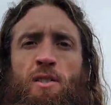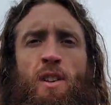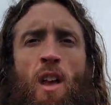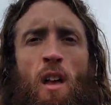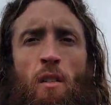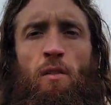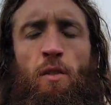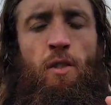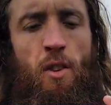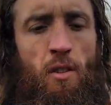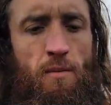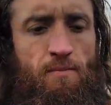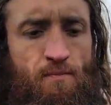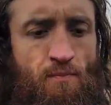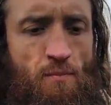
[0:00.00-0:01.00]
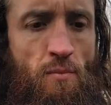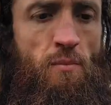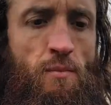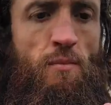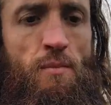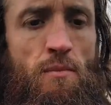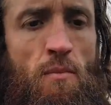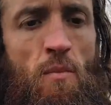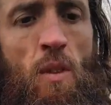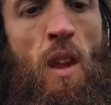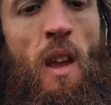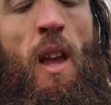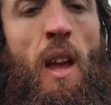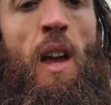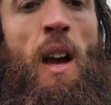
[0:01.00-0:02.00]
ourselves
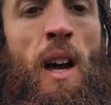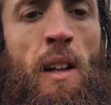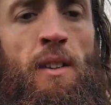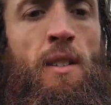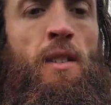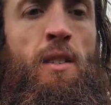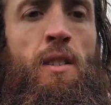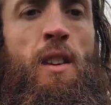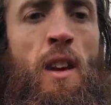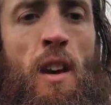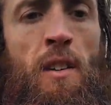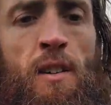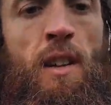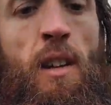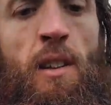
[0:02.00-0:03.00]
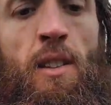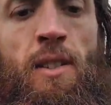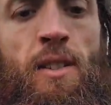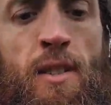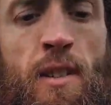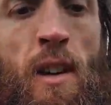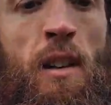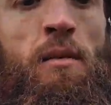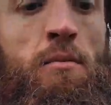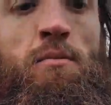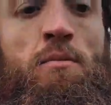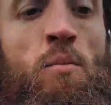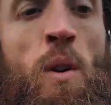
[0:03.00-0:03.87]
and the ideas that